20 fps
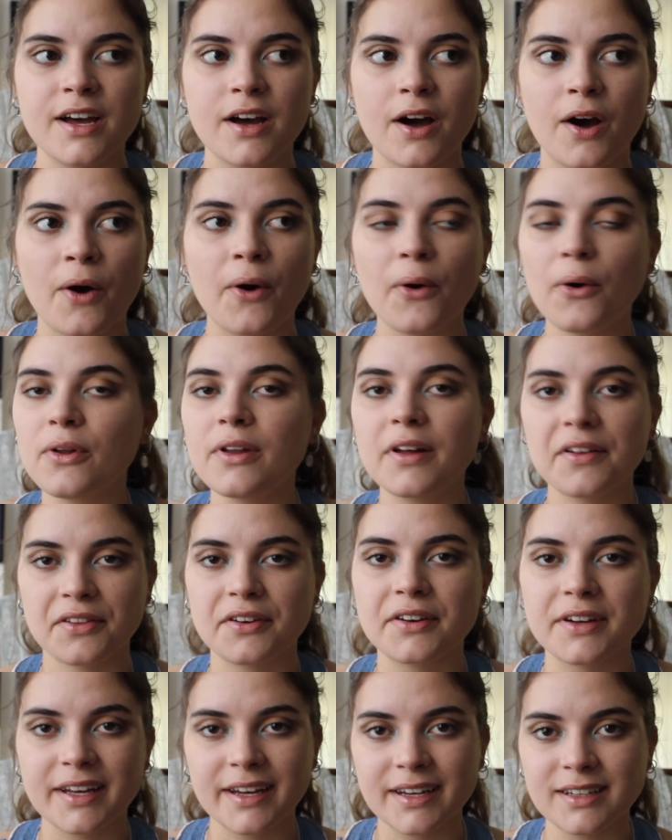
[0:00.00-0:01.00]
whole
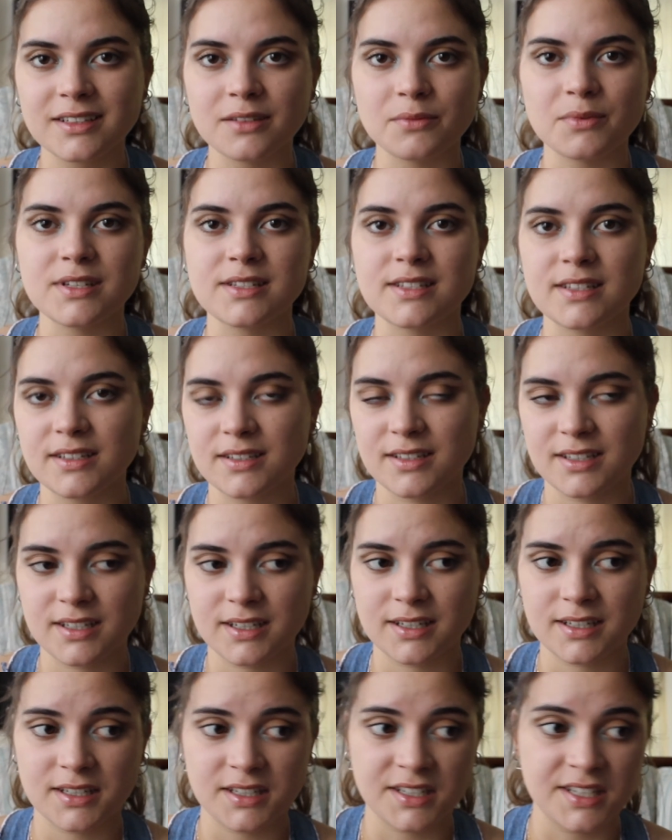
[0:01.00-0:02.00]
other kingdom is
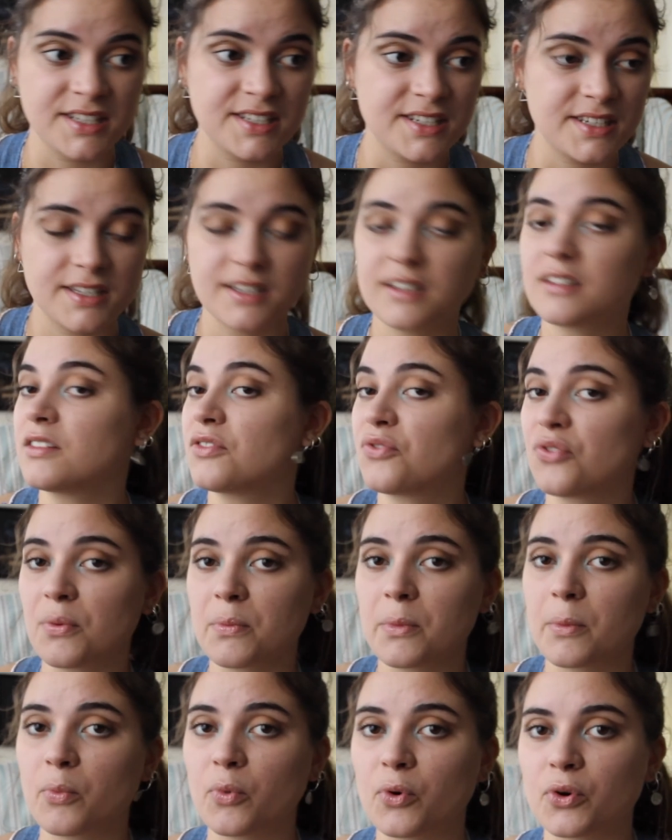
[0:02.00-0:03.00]
concealed from
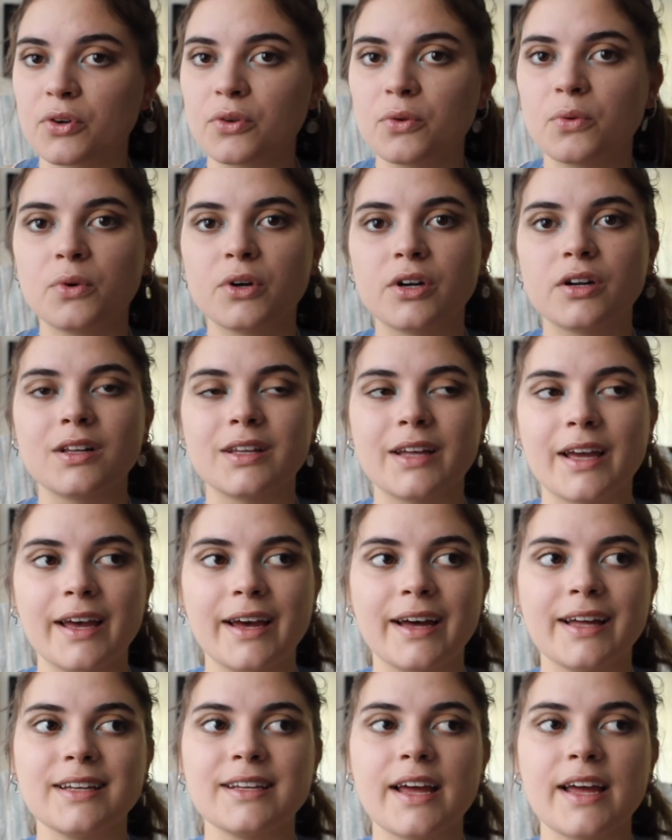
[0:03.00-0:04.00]
the mortal world,
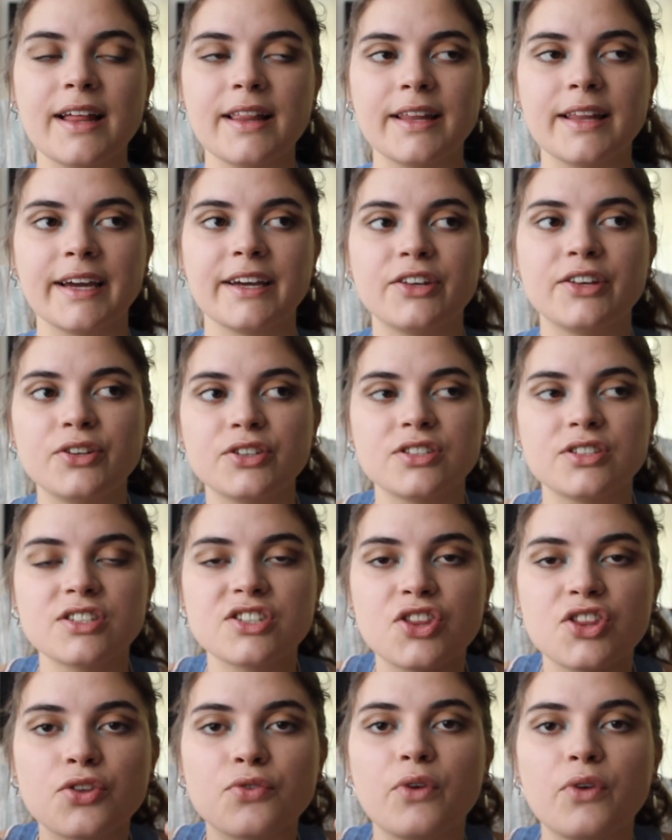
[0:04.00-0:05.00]
and like you're
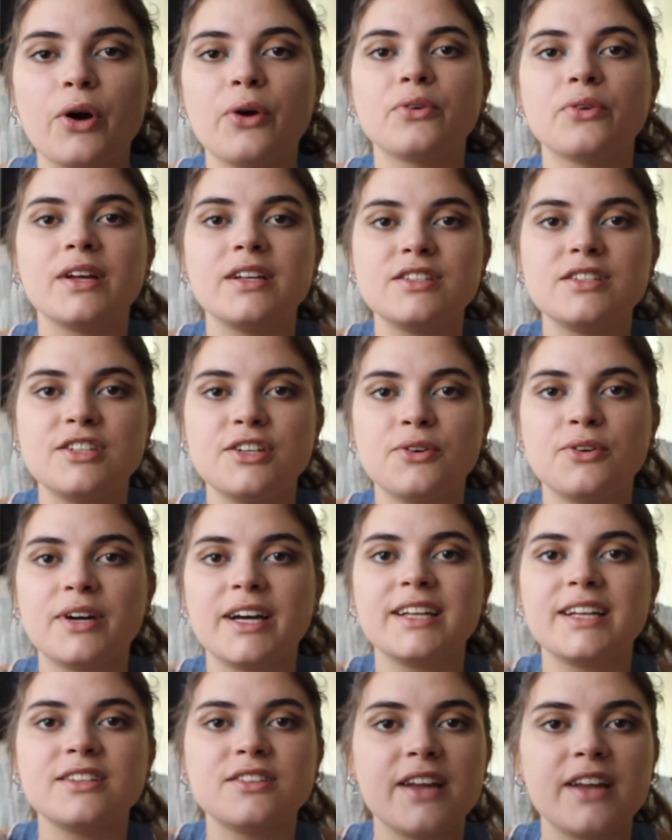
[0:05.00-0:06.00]
just thrown into
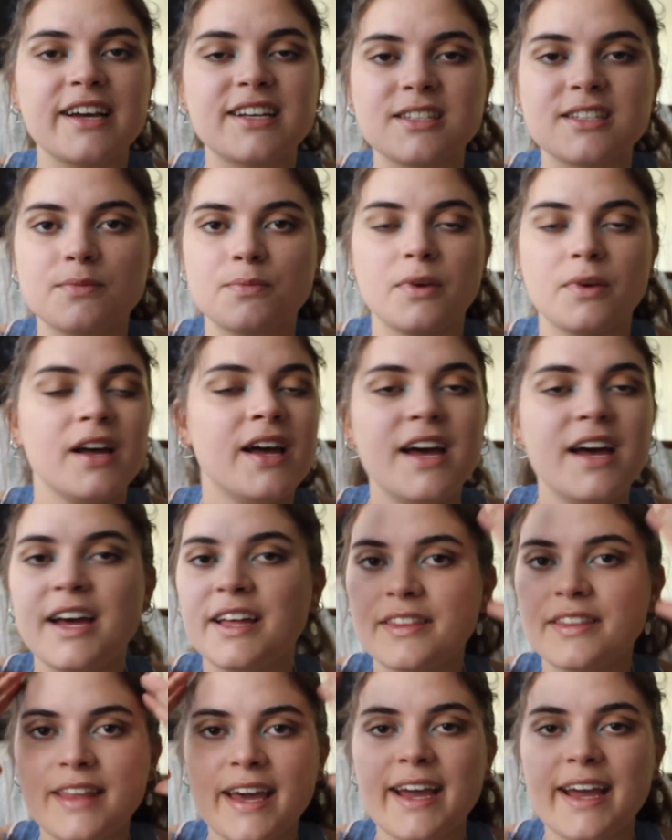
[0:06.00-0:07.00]
it.
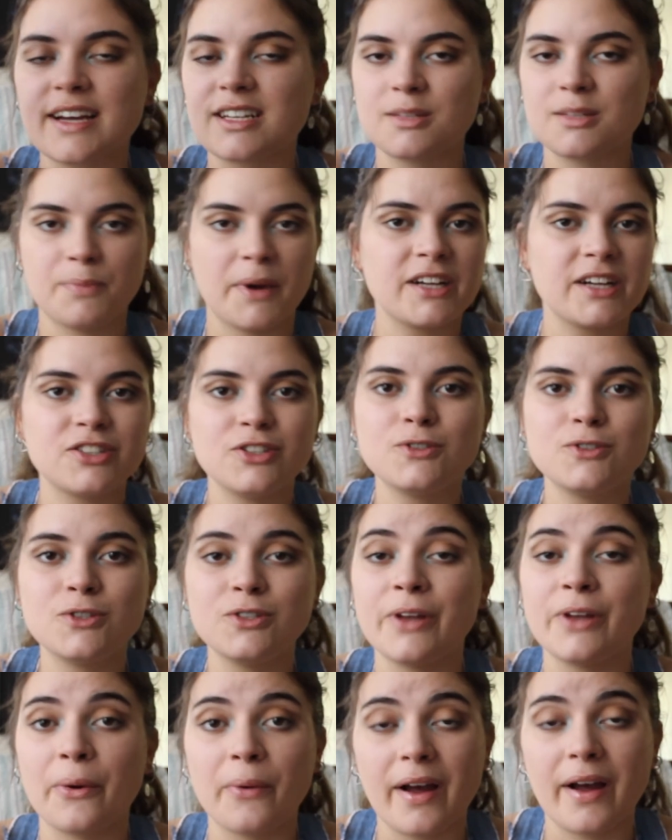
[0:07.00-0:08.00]
They expect you to
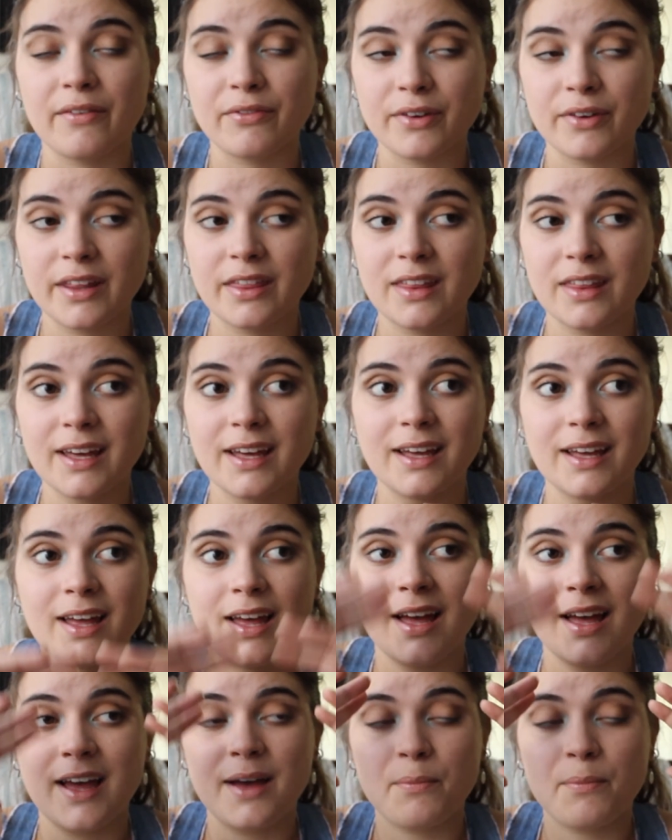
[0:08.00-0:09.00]
know everything,
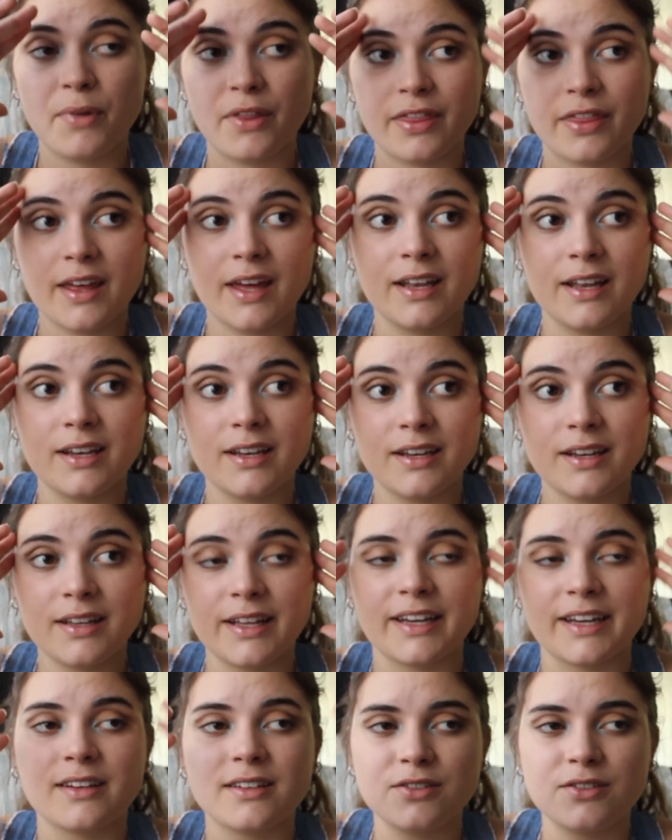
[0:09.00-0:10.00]
but then
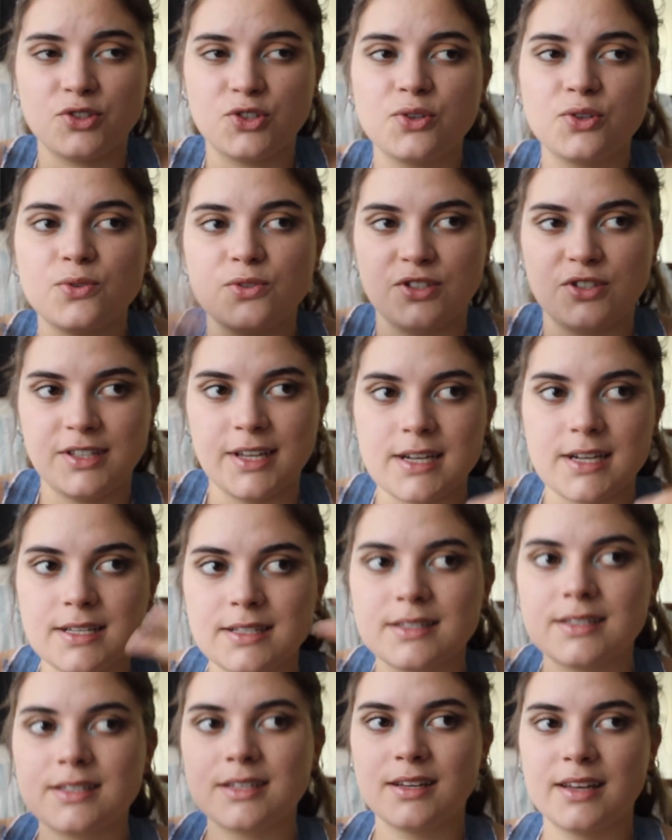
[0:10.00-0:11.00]
like Jude
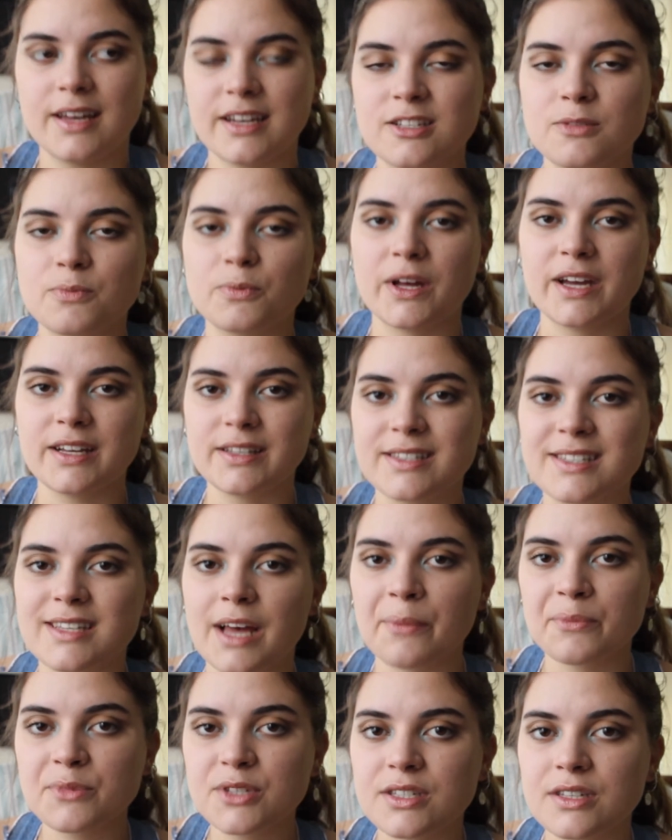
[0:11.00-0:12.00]
does explain
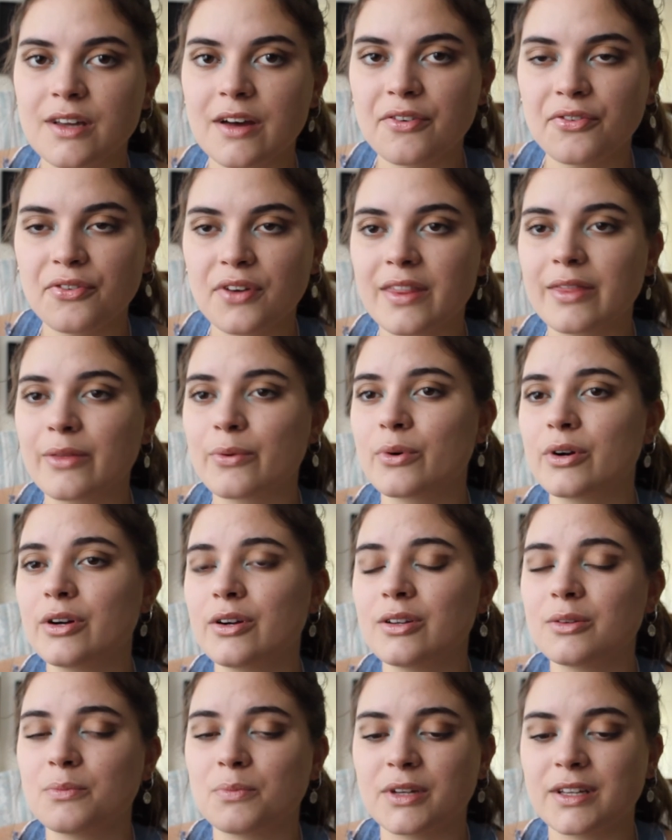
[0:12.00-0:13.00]
some stuff in the
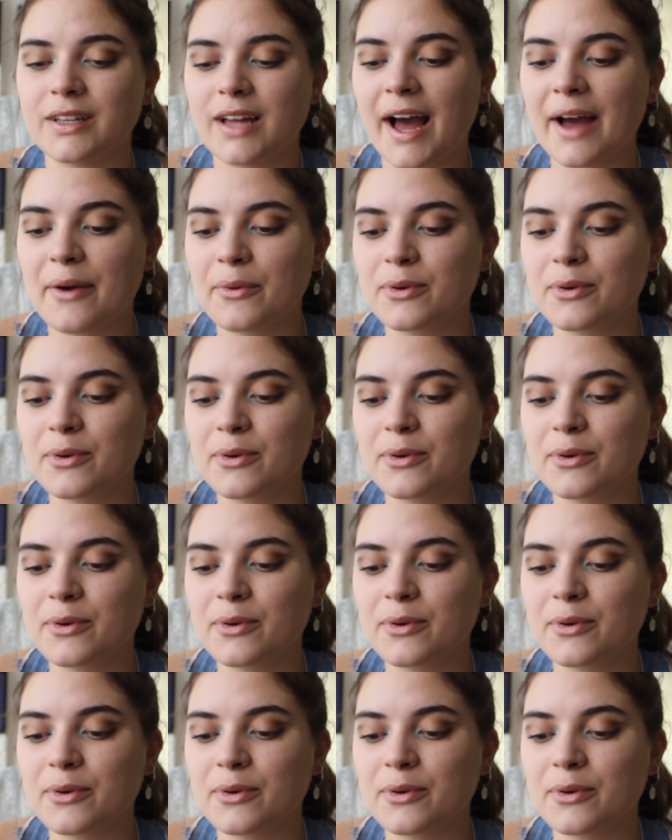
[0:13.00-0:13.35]
world, but